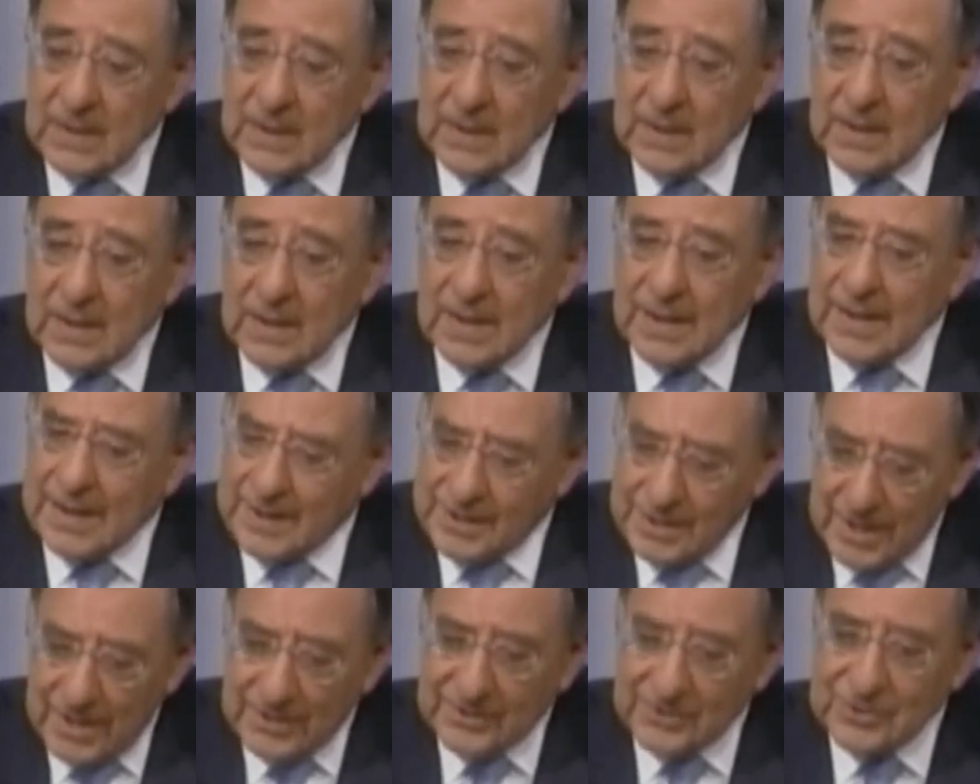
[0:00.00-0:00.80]

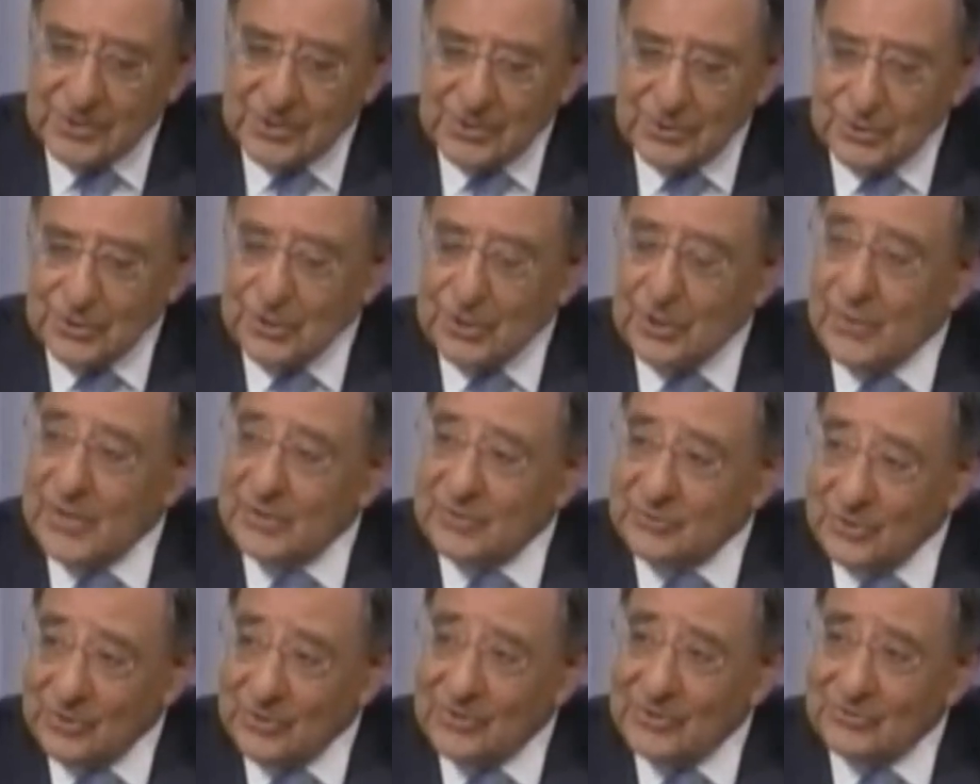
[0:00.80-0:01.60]
And yes, he's a
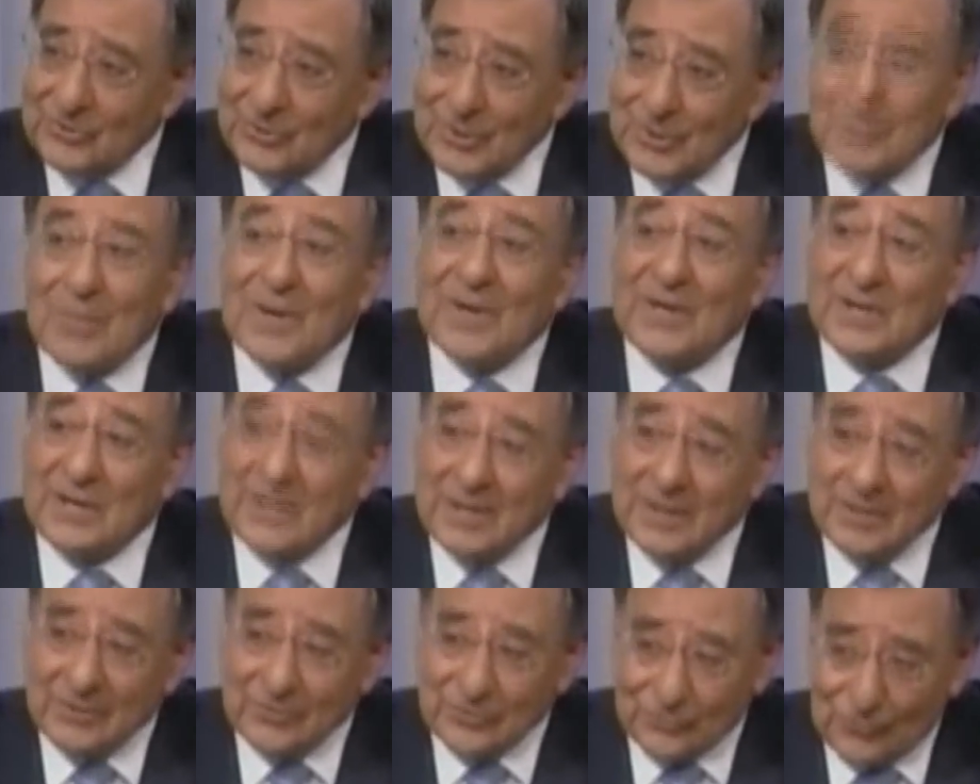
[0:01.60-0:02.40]
U.S. citizen, but
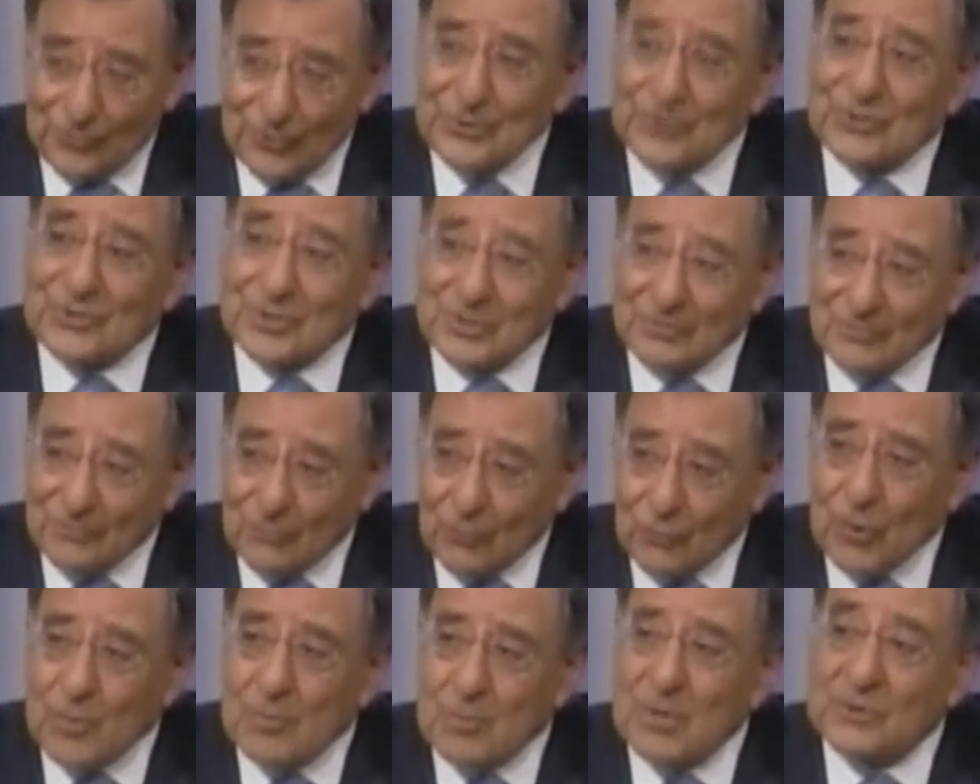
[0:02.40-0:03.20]
he is first and
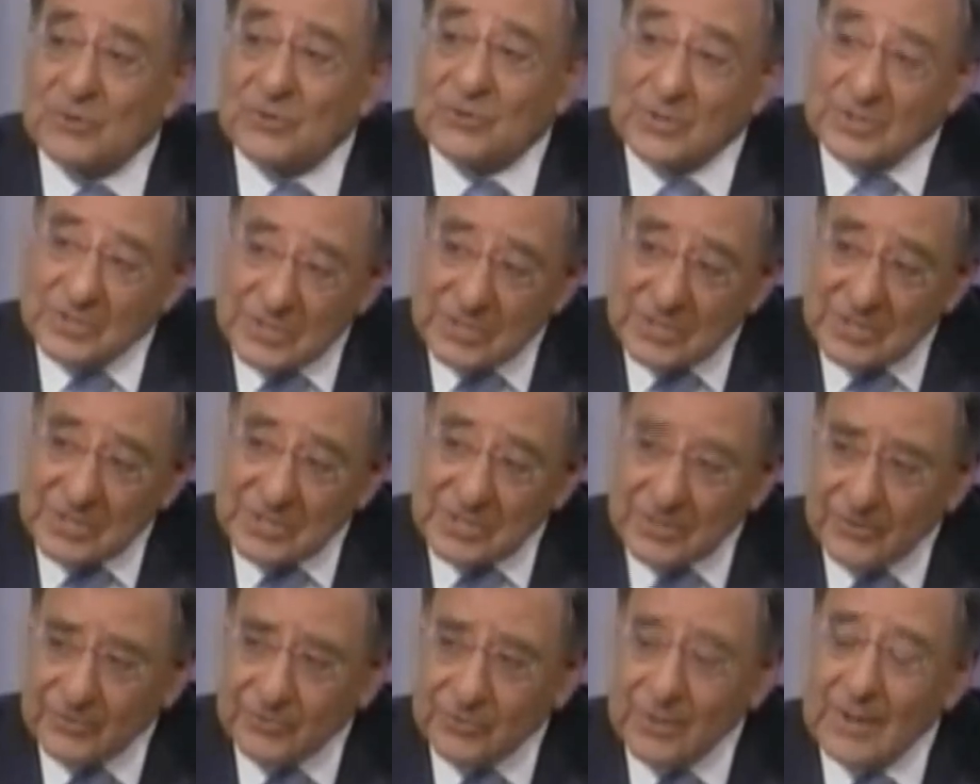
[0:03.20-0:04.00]
foremost a
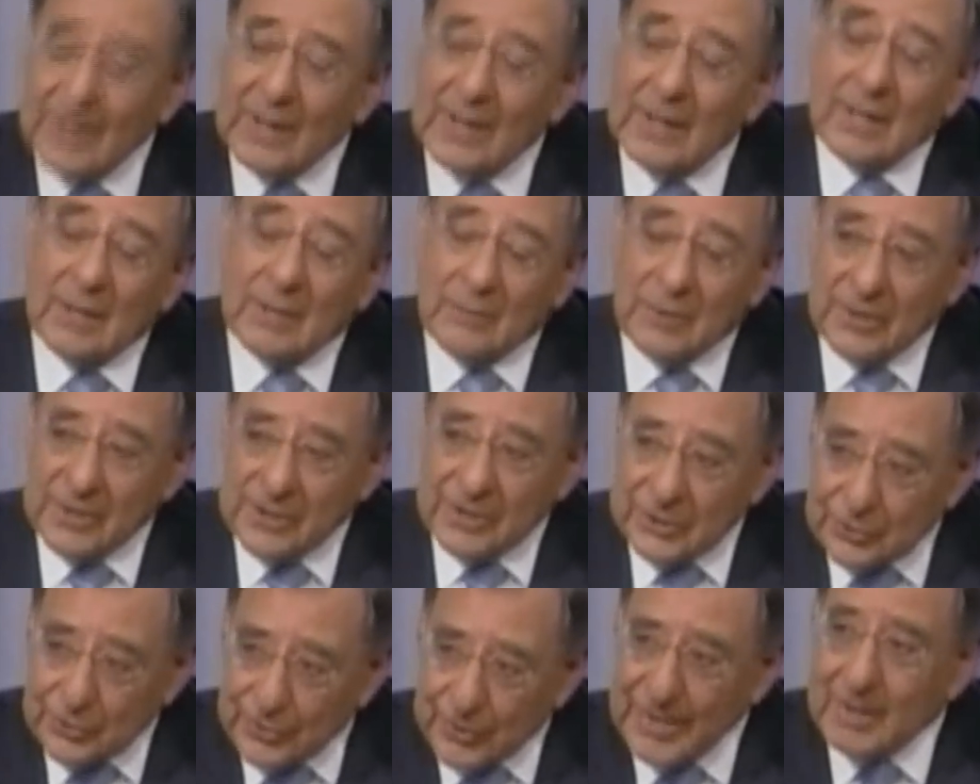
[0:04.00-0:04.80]
terrorist, and we're
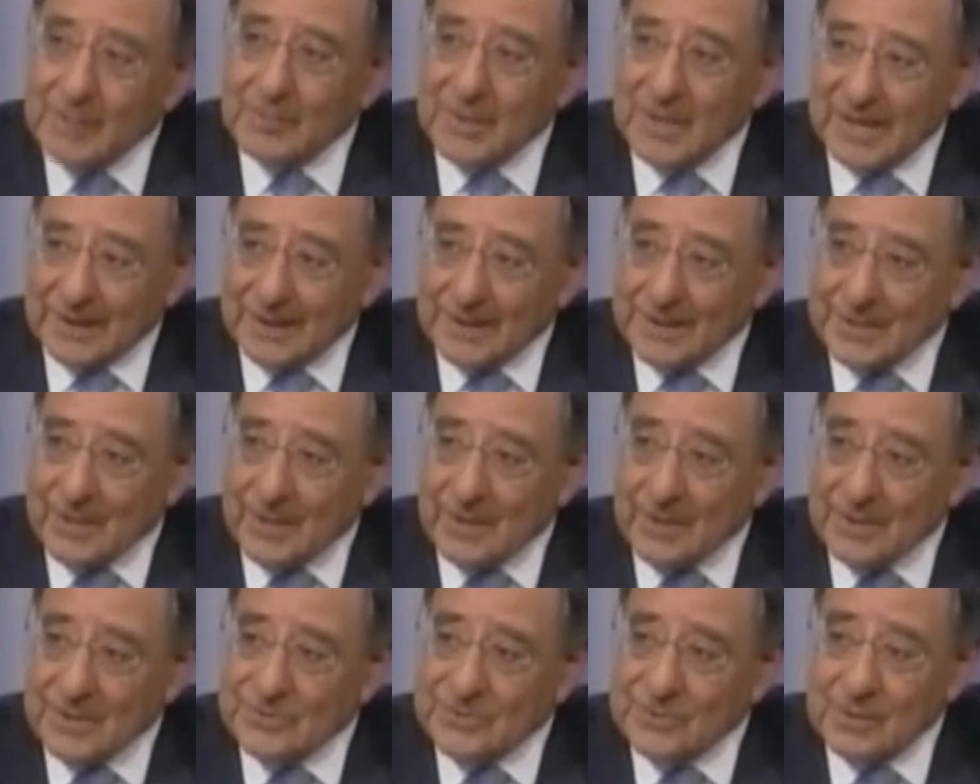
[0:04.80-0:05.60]
going to treat him like a
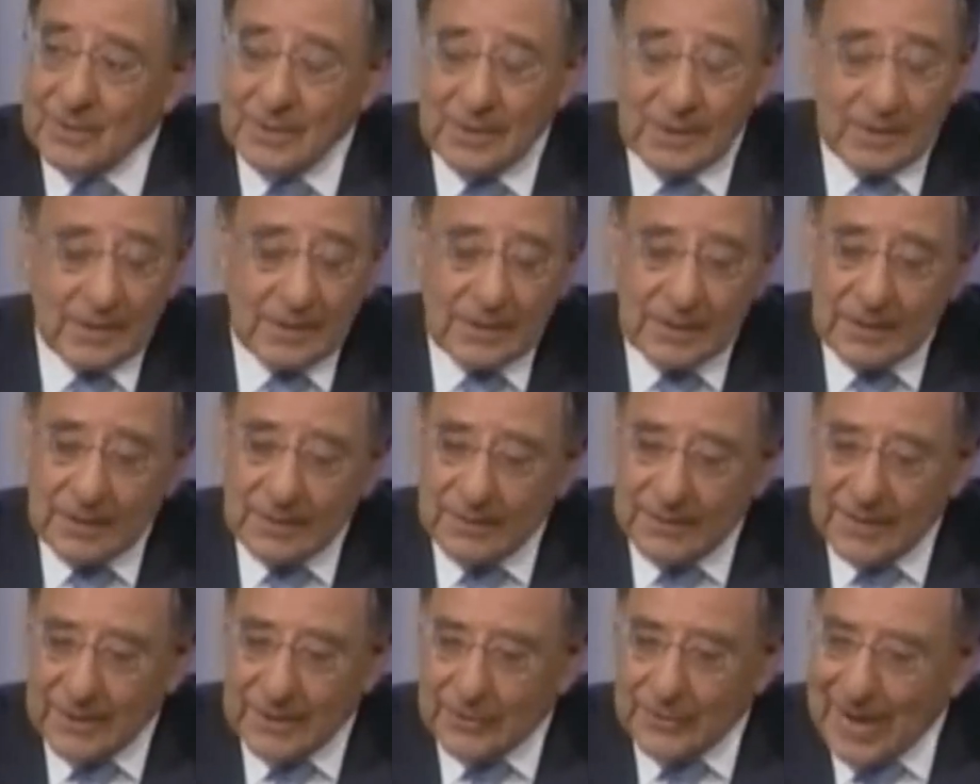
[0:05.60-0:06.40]
terrorist.
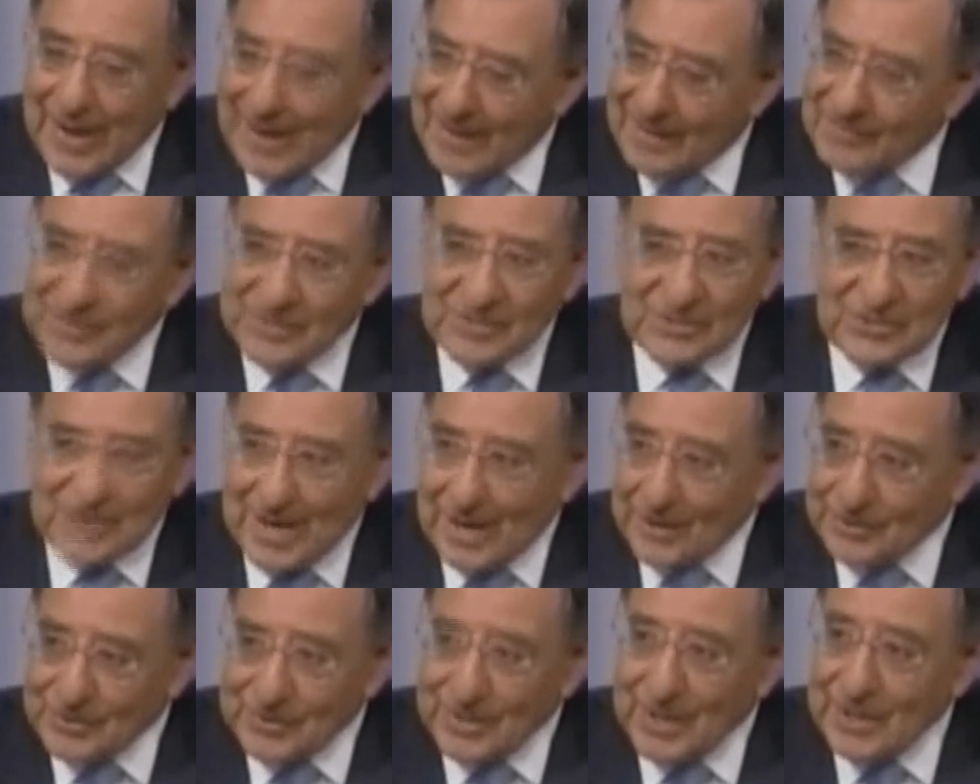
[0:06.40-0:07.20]
We don't have an
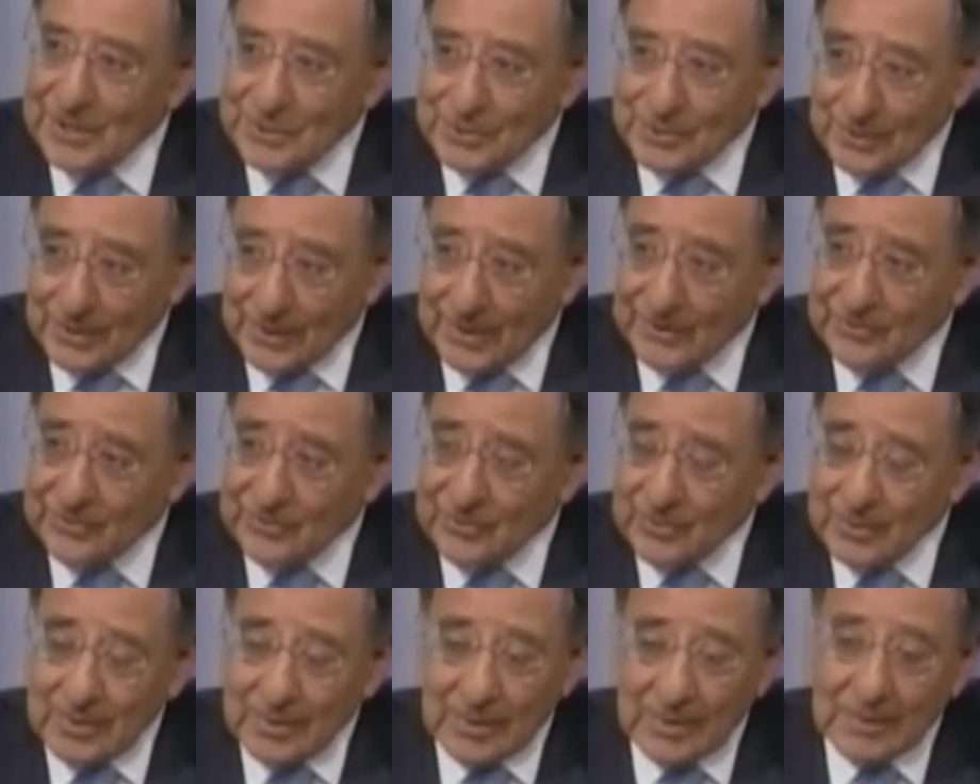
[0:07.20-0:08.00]
assassination
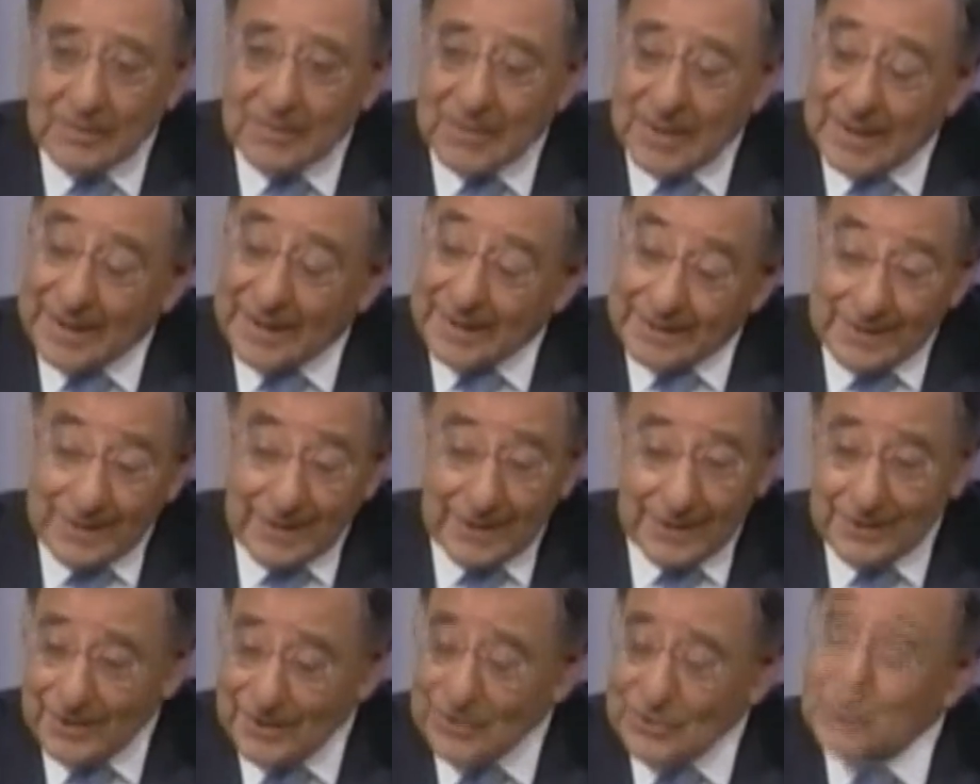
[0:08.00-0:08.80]
list, but I can
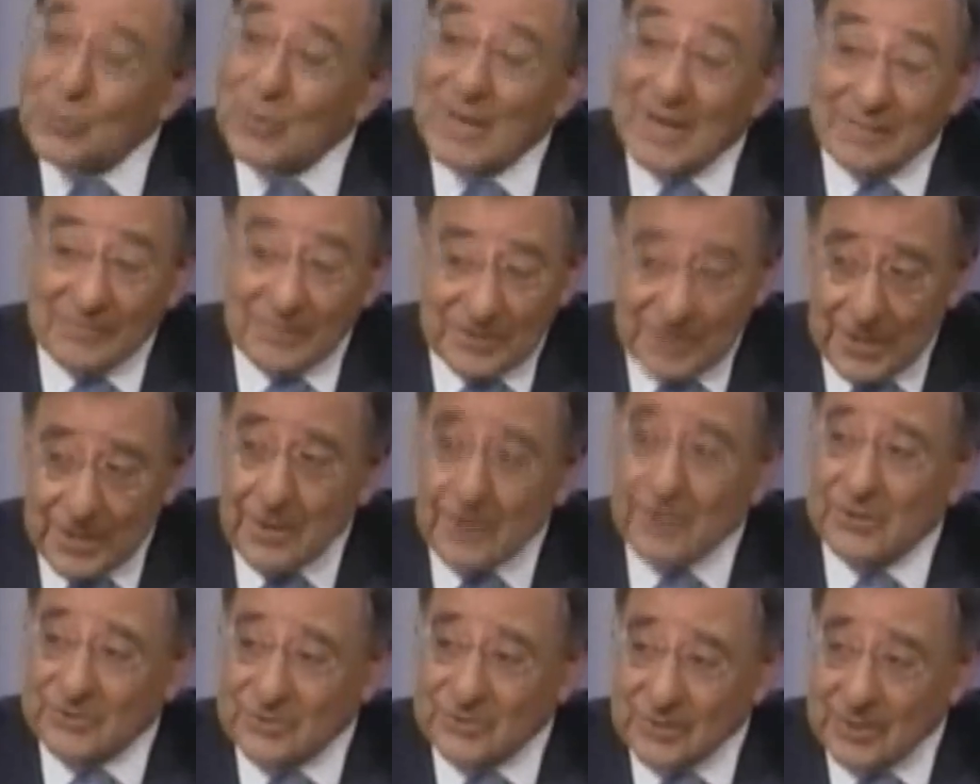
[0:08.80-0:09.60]
tell you this, we have a
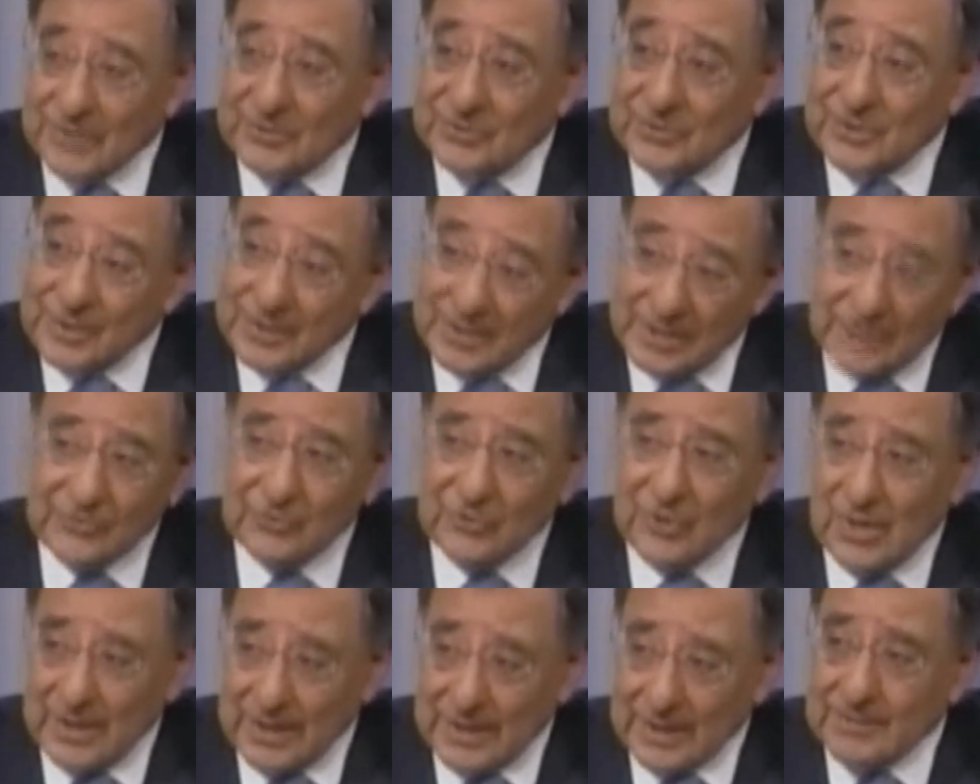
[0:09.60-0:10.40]
terrorist list, and
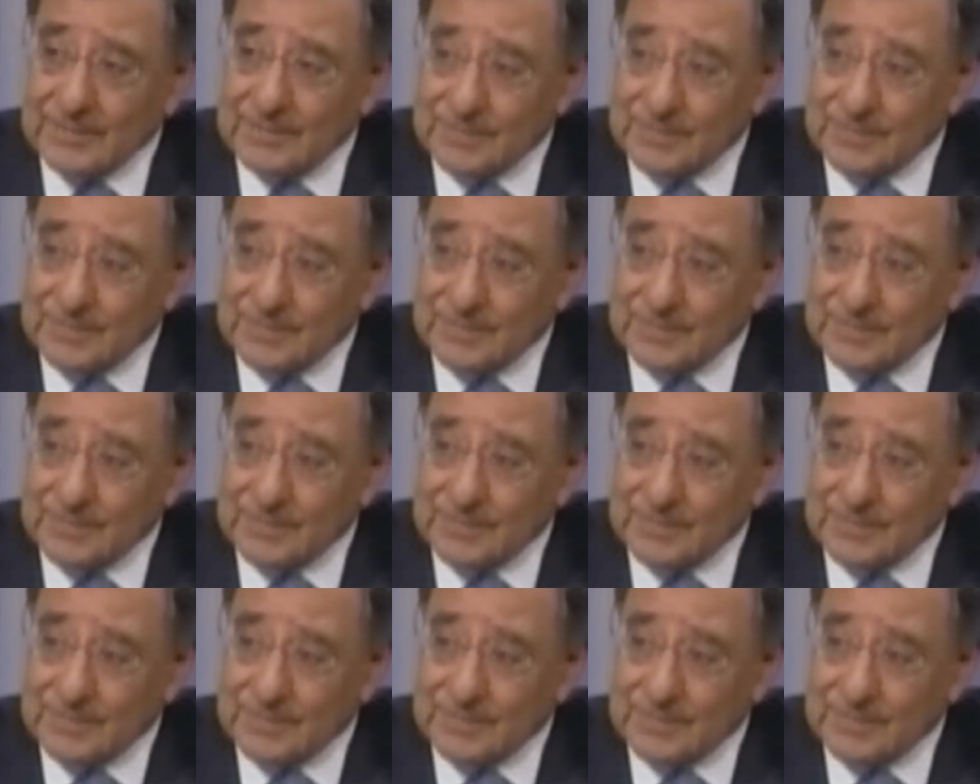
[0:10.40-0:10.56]
he's on it.